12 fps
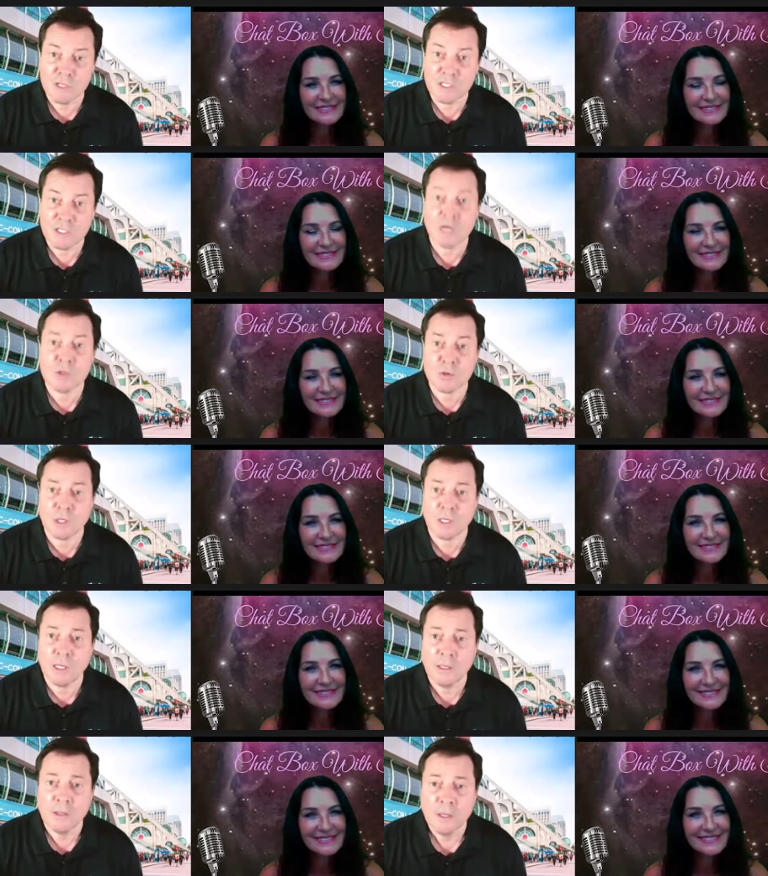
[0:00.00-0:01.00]
Speaker 1: It was
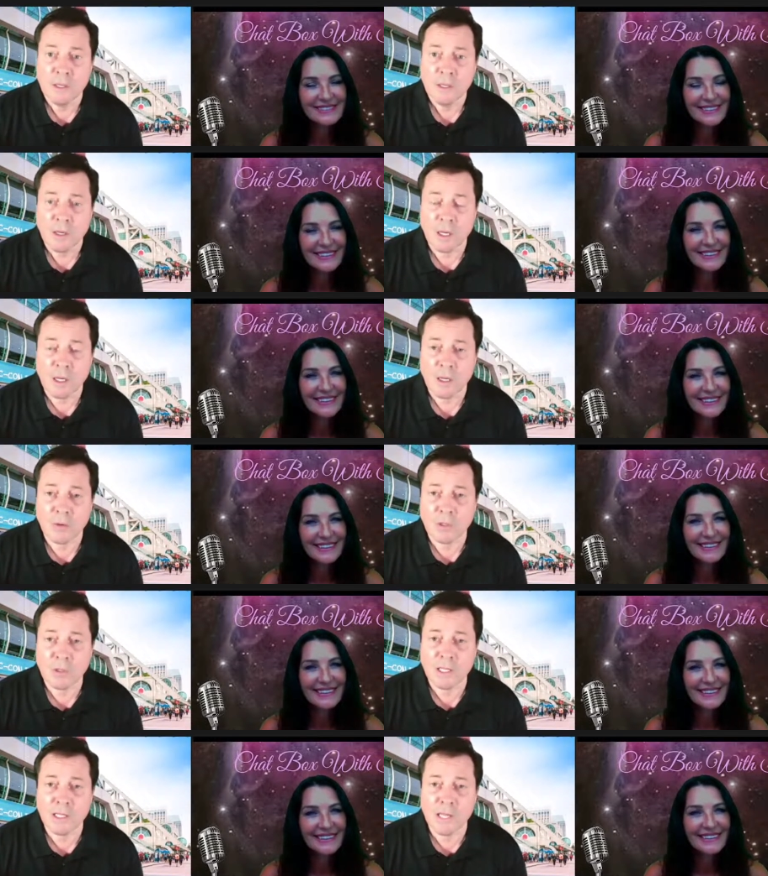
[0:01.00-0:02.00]
really, uh,
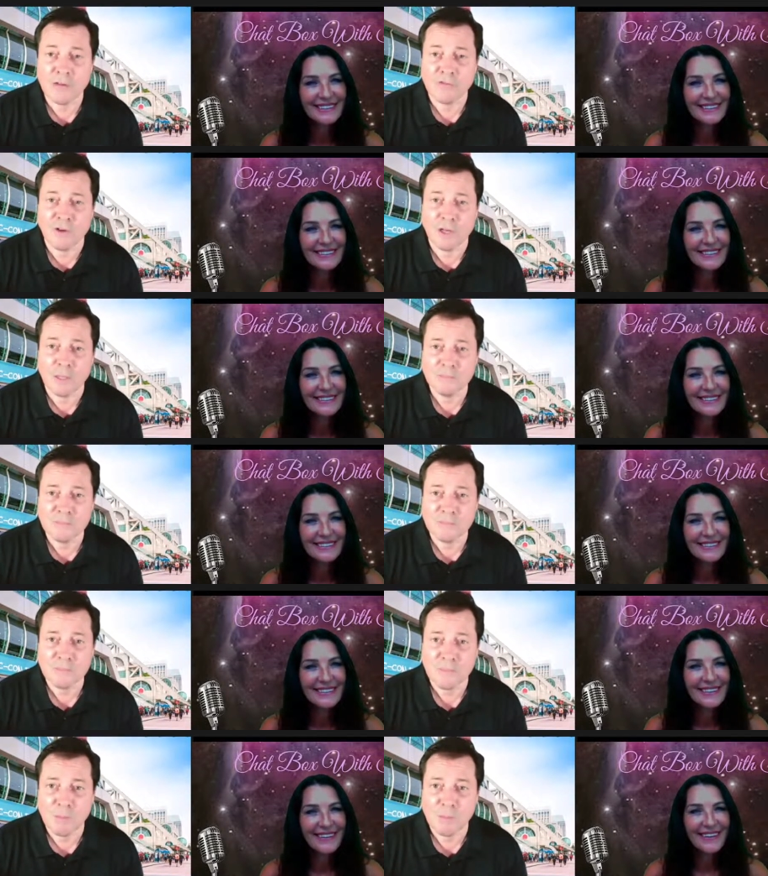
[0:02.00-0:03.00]
really a lot of fun.
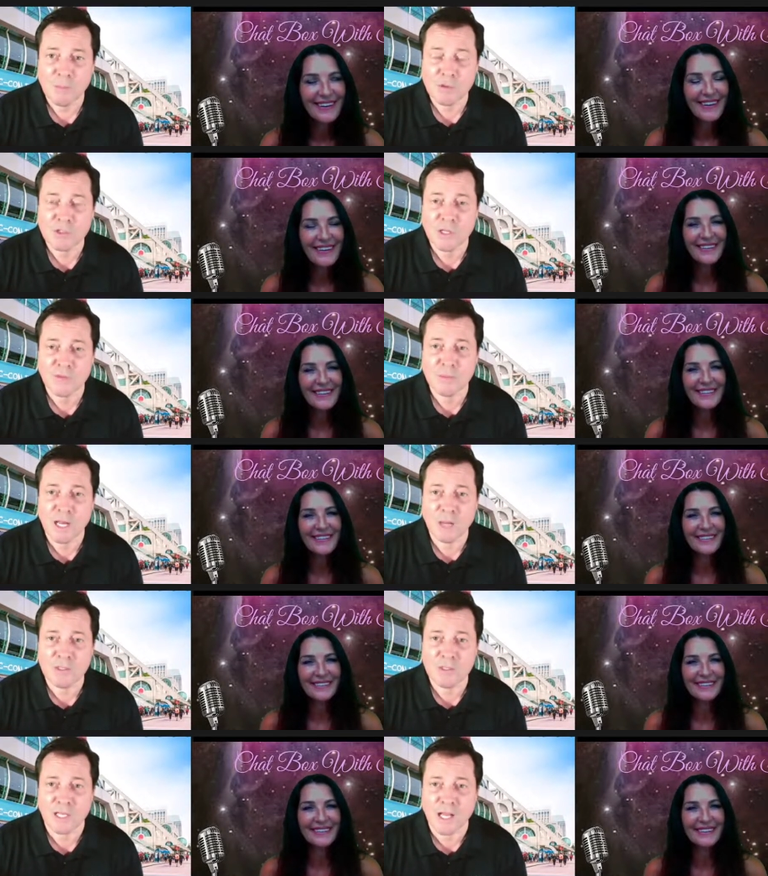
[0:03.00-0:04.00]
Most everybody
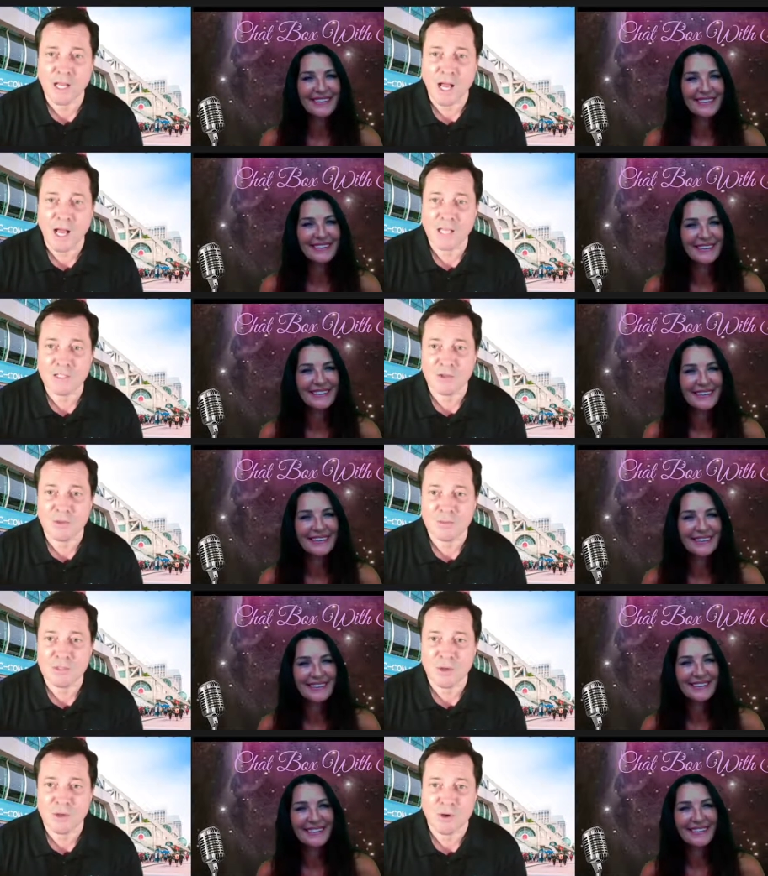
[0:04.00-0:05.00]
was in costume,
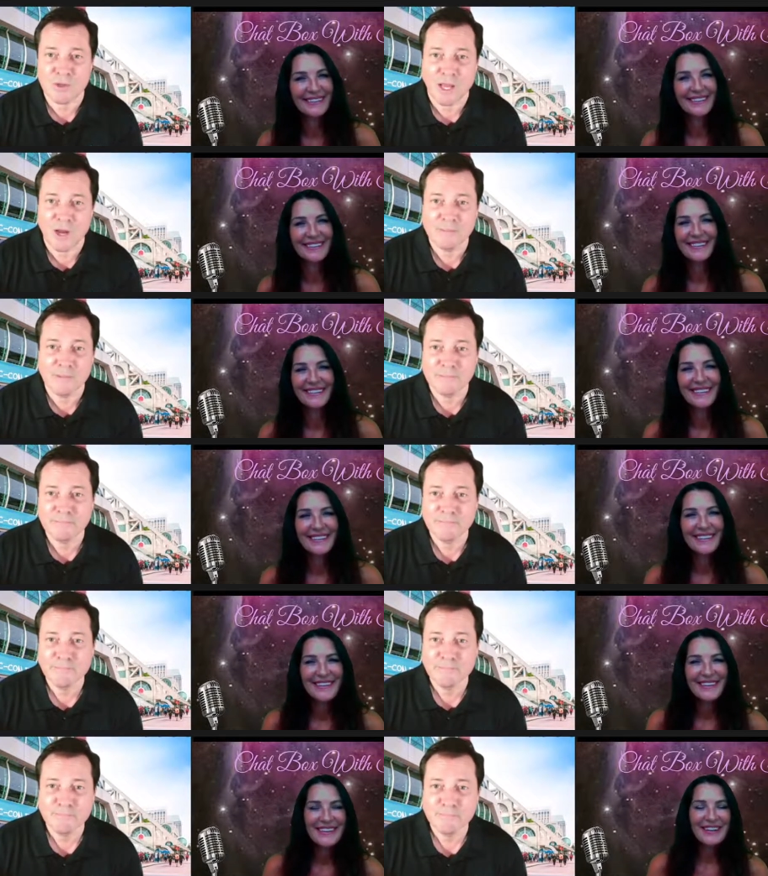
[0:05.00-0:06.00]
so it was great.
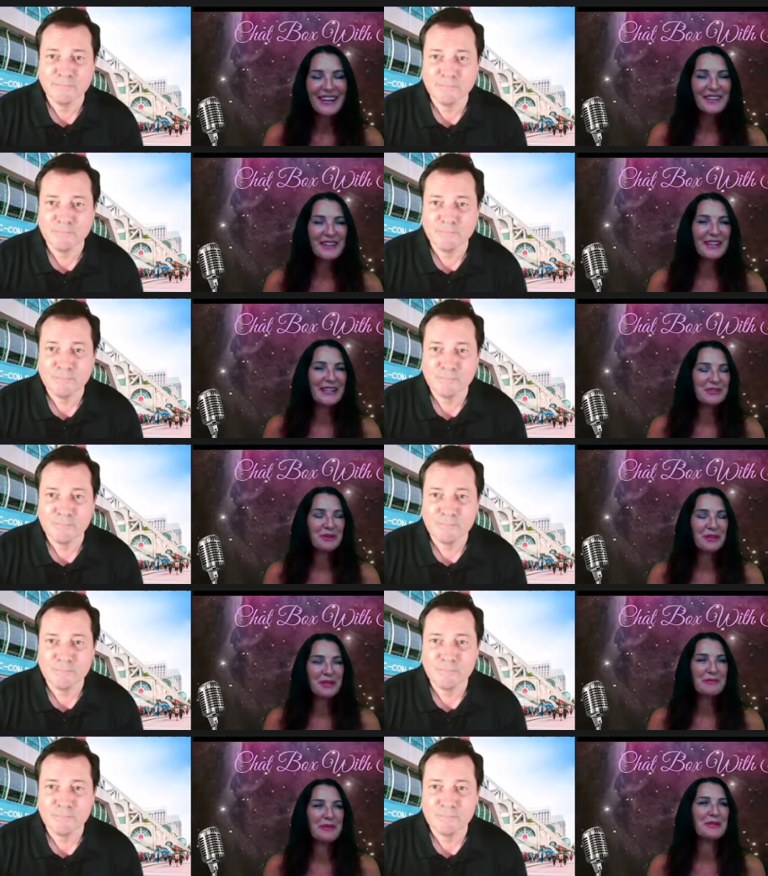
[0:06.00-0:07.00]
Speaker 2: I think that's one
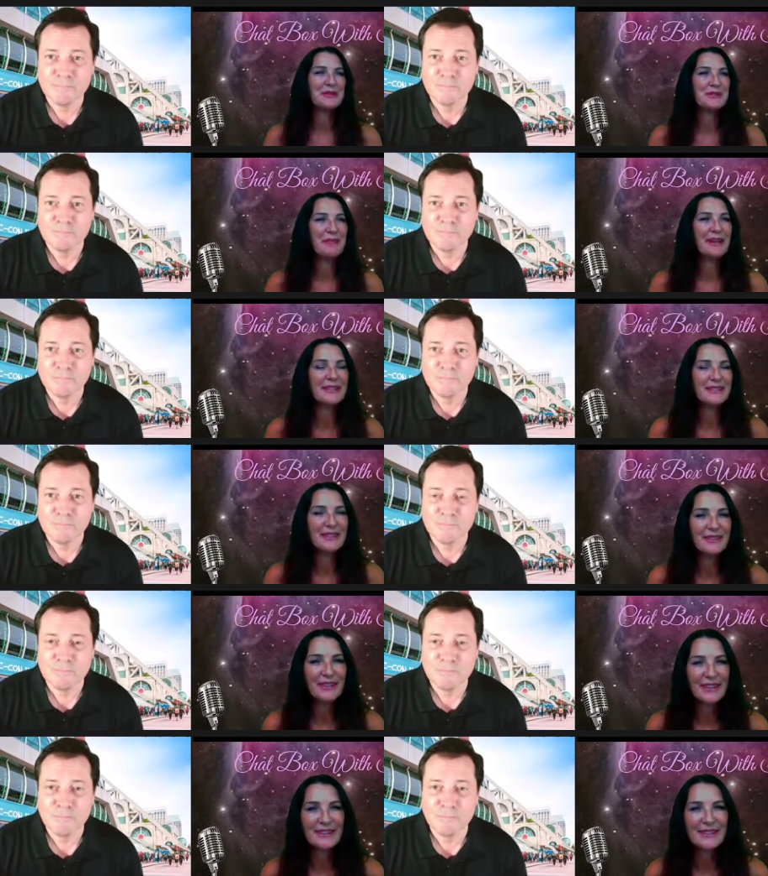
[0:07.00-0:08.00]
of the most amazing
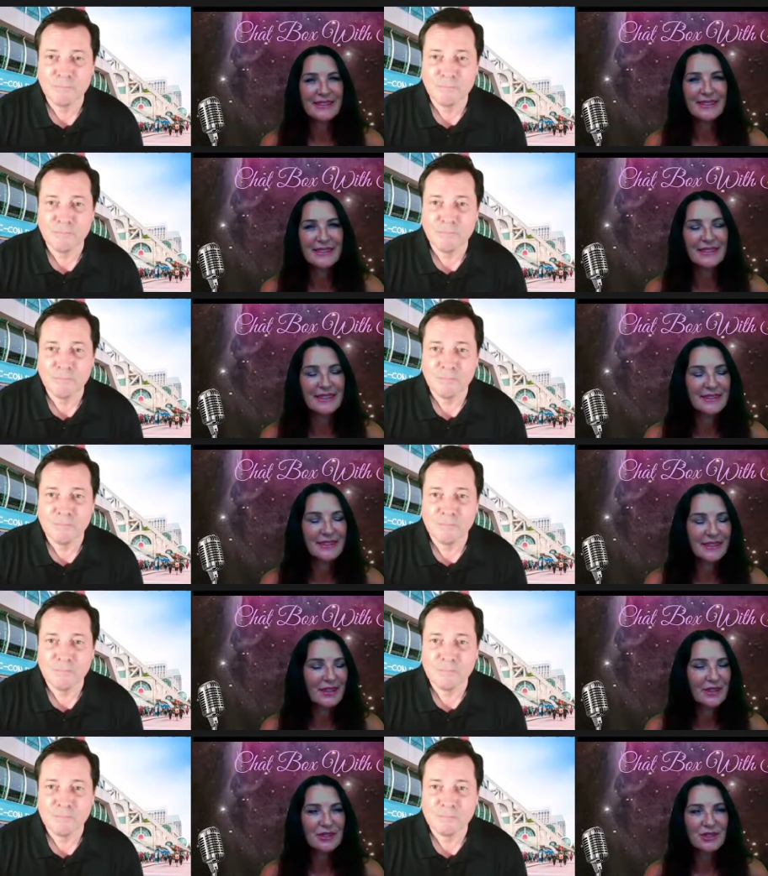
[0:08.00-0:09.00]
things that, uh, the
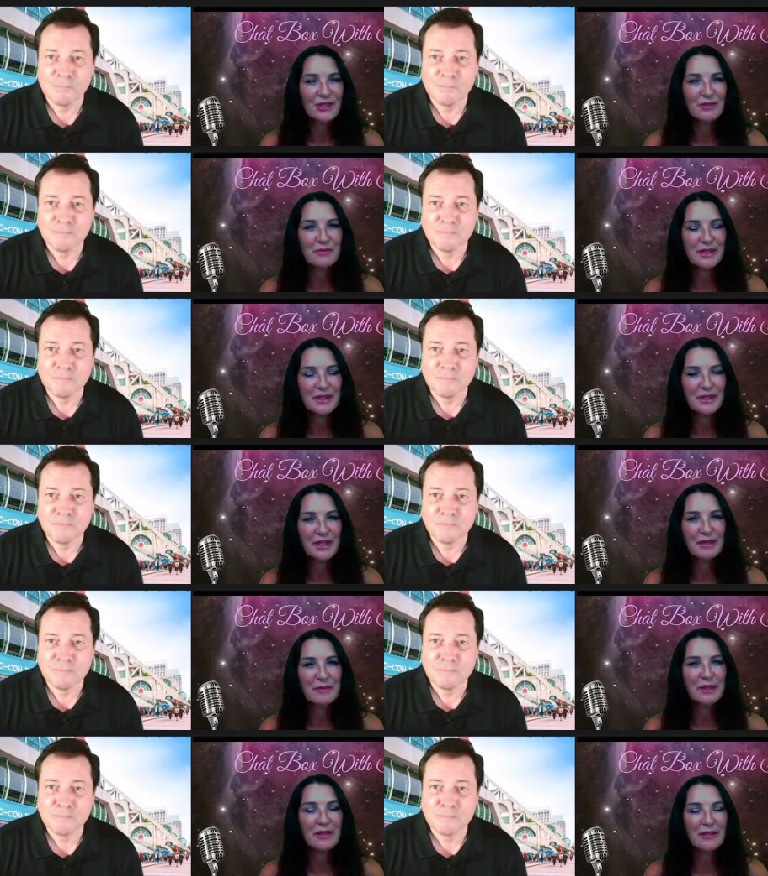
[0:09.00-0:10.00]
costumes at the
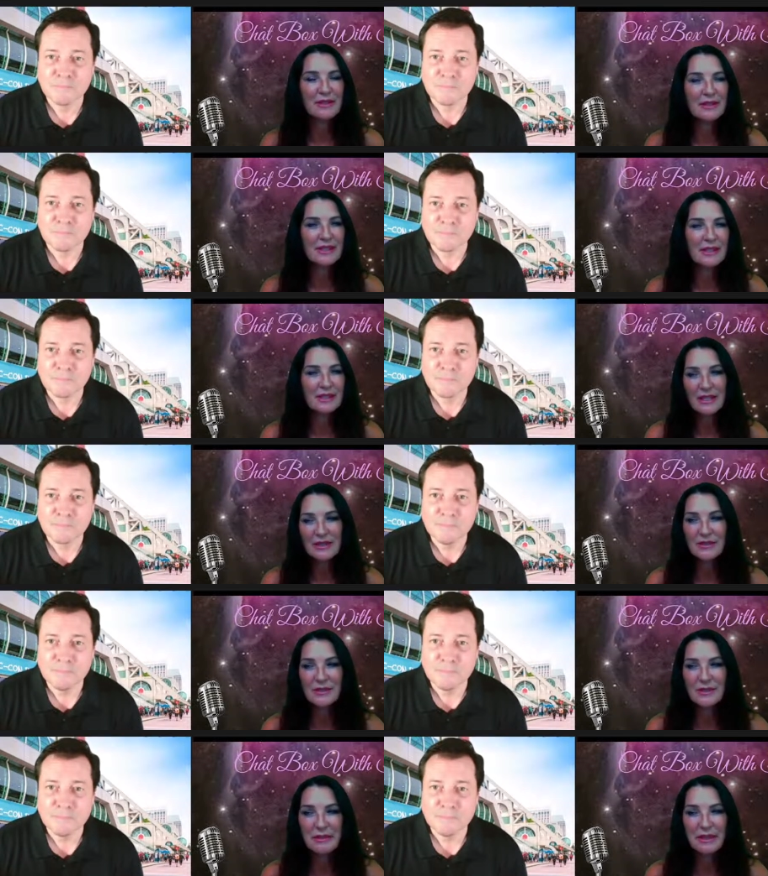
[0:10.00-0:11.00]
Comic Cons because I
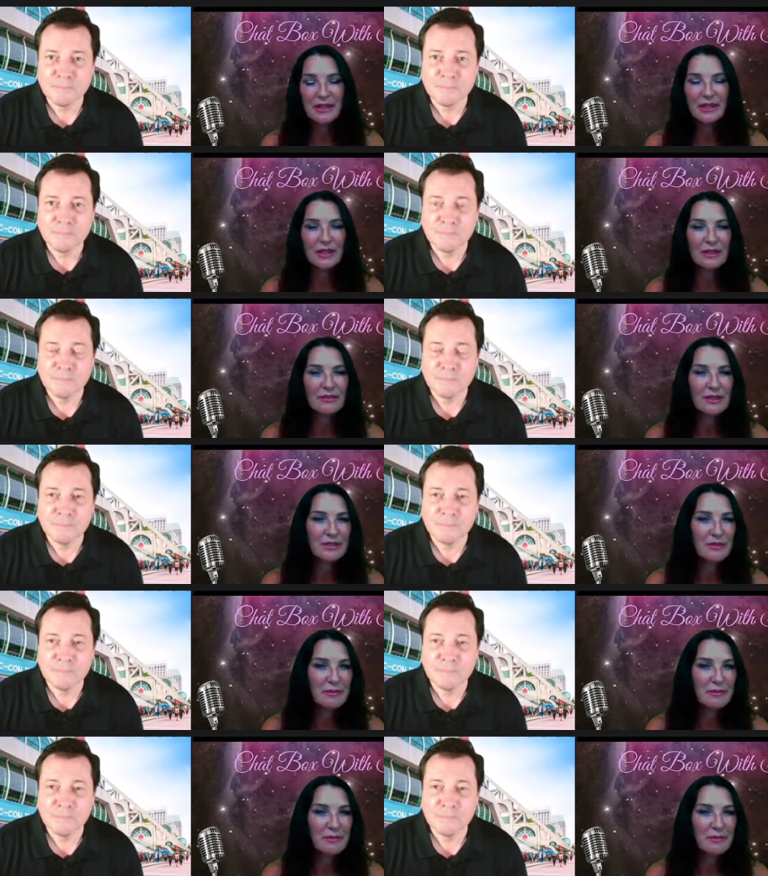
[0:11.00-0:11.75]
do the media coverage for